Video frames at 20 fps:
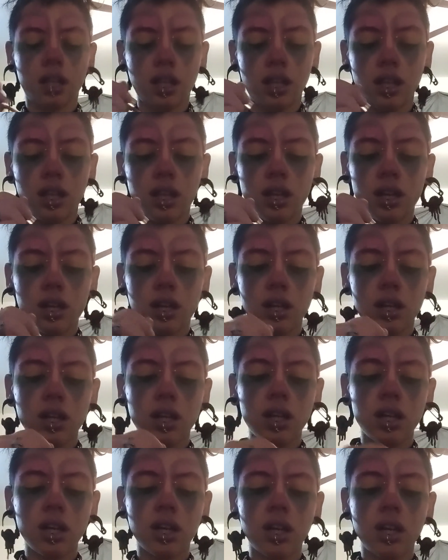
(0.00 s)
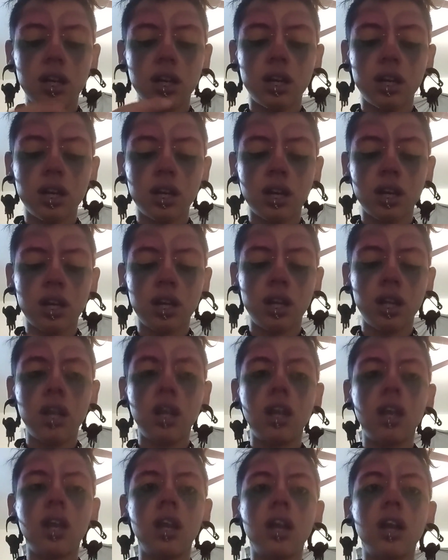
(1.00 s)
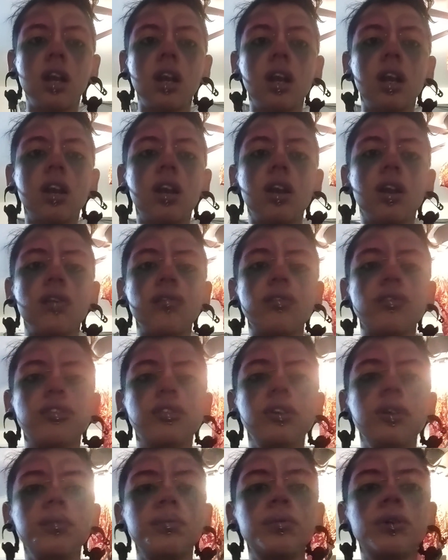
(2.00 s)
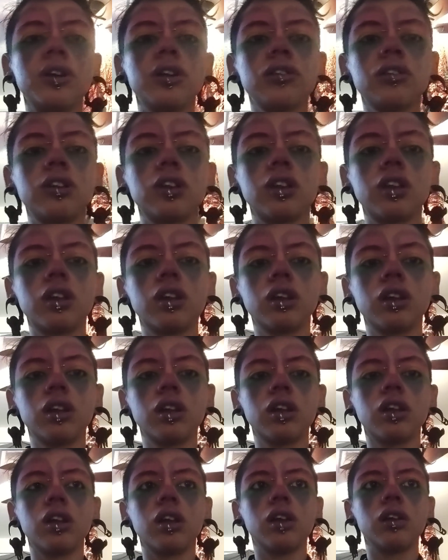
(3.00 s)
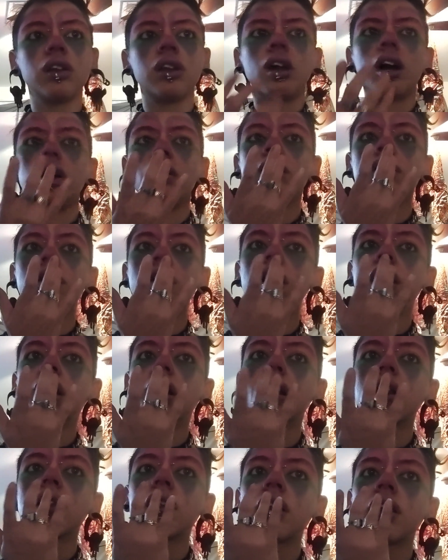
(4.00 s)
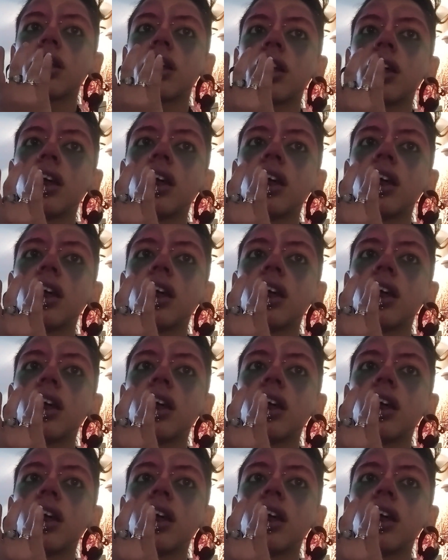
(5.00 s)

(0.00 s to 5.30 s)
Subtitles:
Cute. Now if you have a lip piercing, you have to dot it with your hands.